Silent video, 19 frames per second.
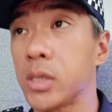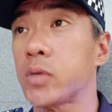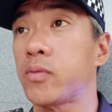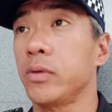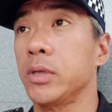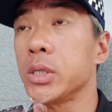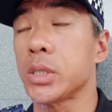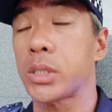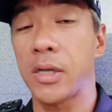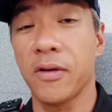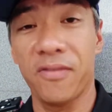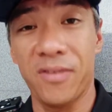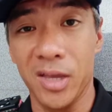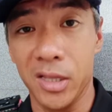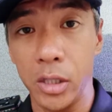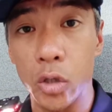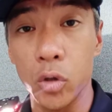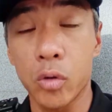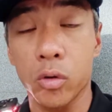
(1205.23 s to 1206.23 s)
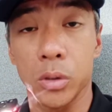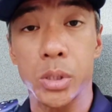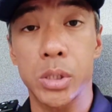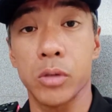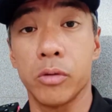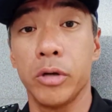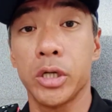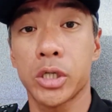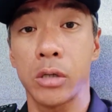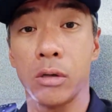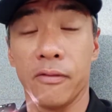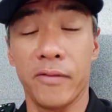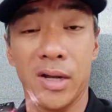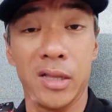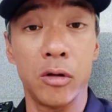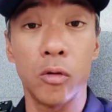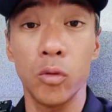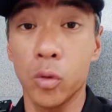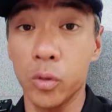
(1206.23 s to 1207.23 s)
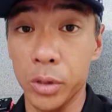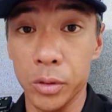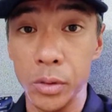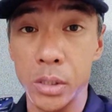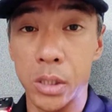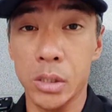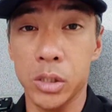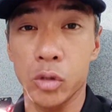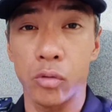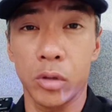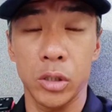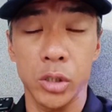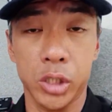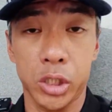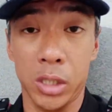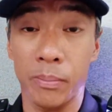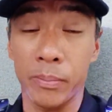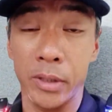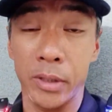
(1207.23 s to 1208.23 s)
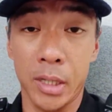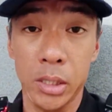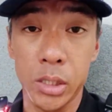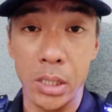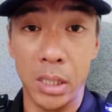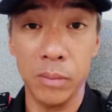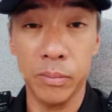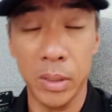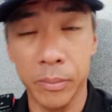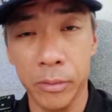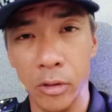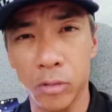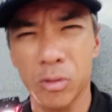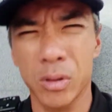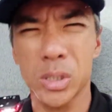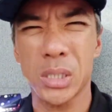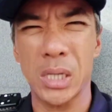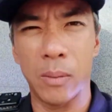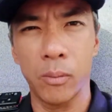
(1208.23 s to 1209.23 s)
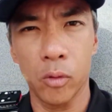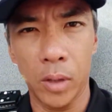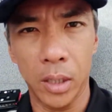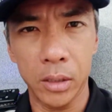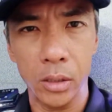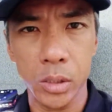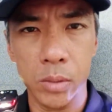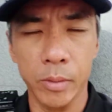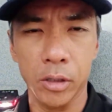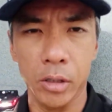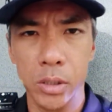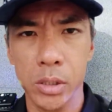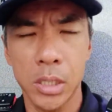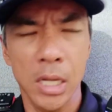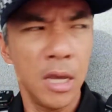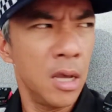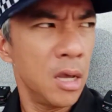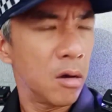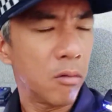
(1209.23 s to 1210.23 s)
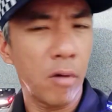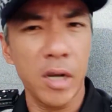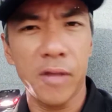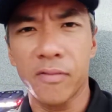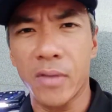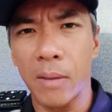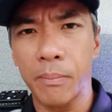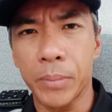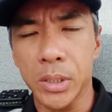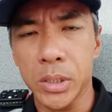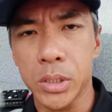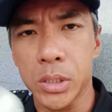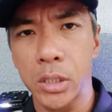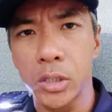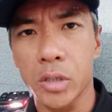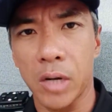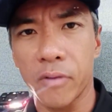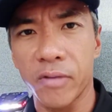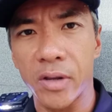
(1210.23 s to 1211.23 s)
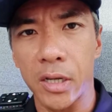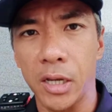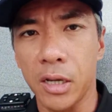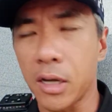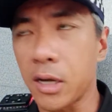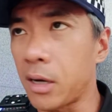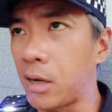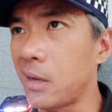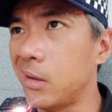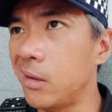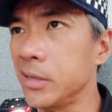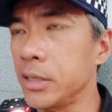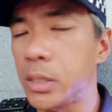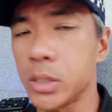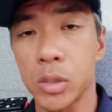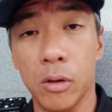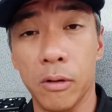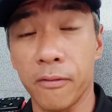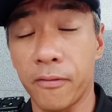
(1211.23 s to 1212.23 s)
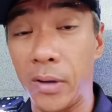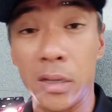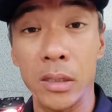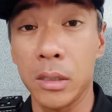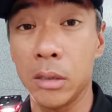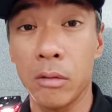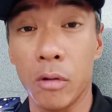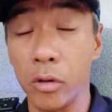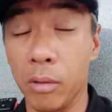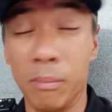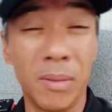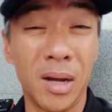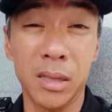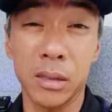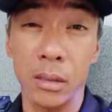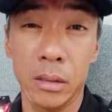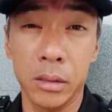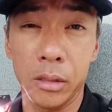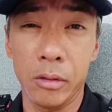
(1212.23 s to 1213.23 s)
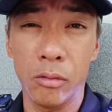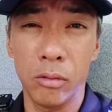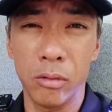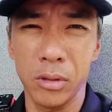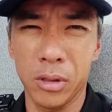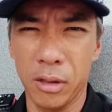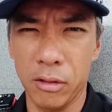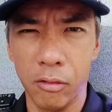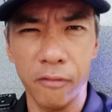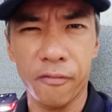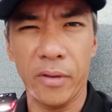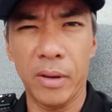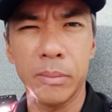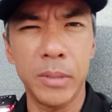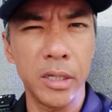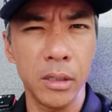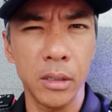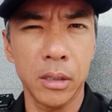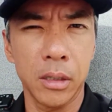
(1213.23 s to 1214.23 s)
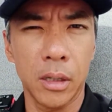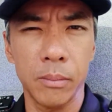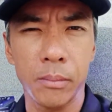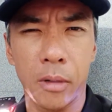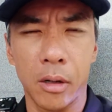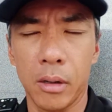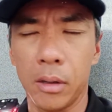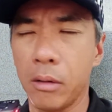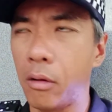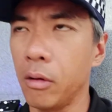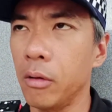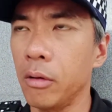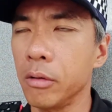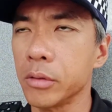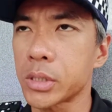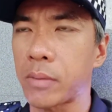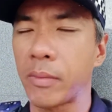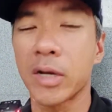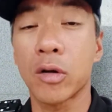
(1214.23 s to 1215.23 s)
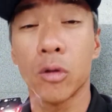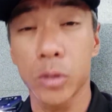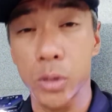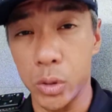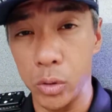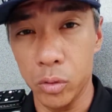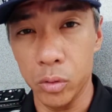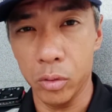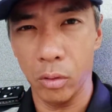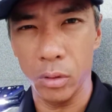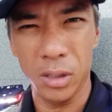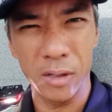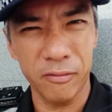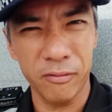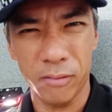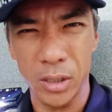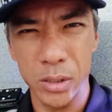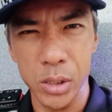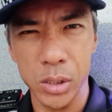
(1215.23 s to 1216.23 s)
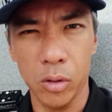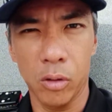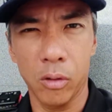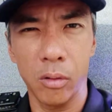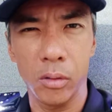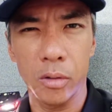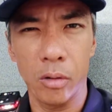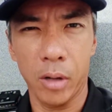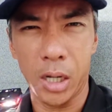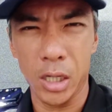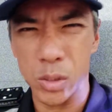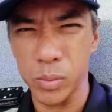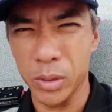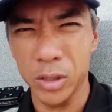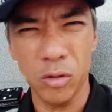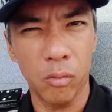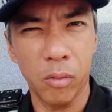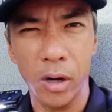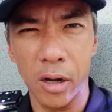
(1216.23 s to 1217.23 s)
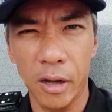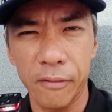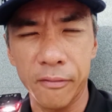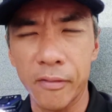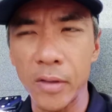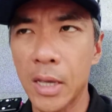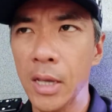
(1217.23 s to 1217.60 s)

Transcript: as for the safety and due consideration of other road users. You don't want to jeopardize other people, you don't want to sabo others, because what if that person driving that car is your father or your mother, your family, or someone close to you, your loved ones, your husband, your wife,